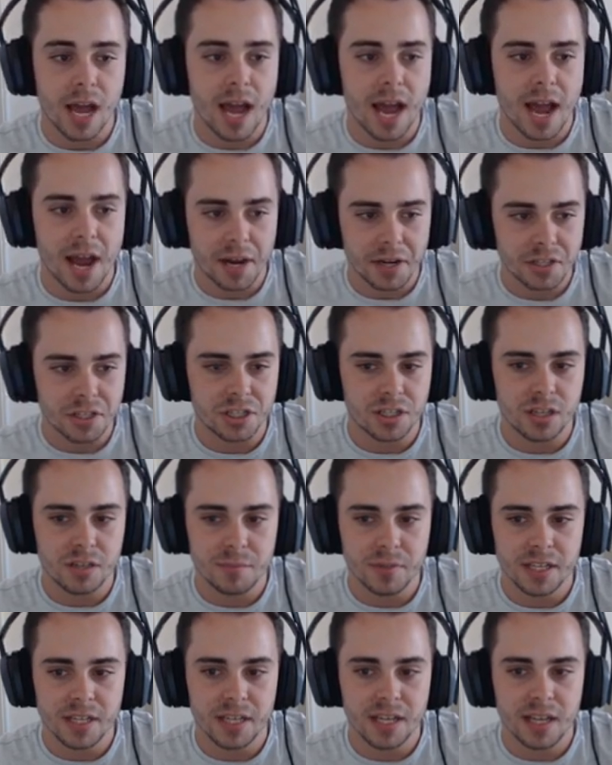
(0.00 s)
actually
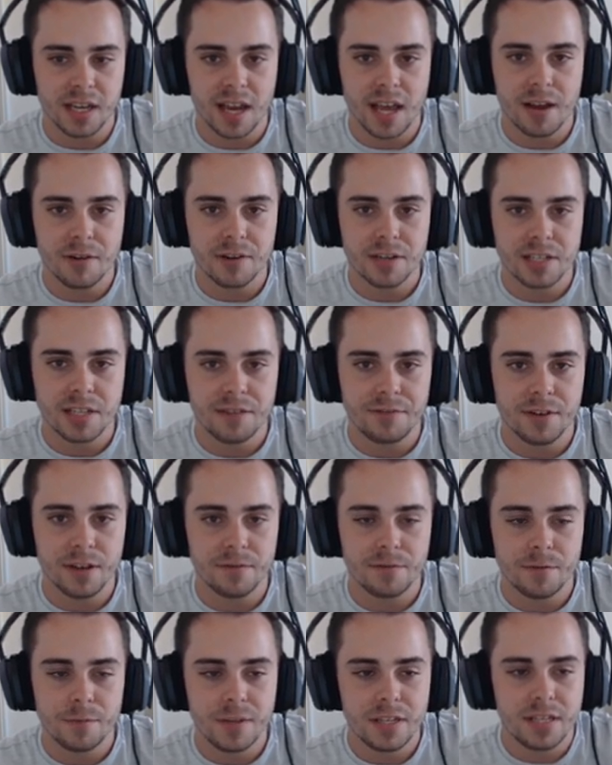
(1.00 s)
be hilariously fun
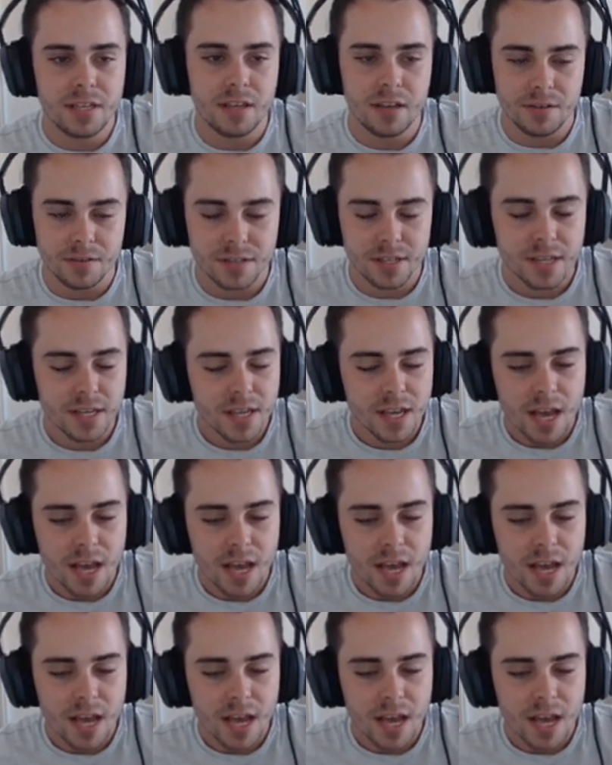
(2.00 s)
for me to use.